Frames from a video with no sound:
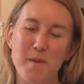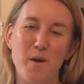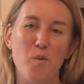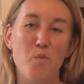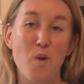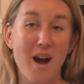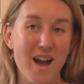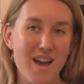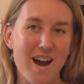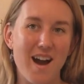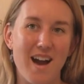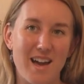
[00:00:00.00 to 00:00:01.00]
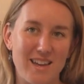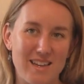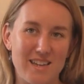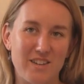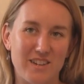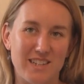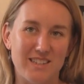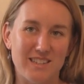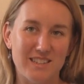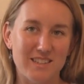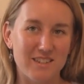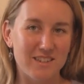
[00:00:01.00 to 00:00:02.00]
about why I eat
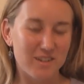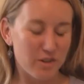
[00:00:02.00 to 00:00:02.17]
greens.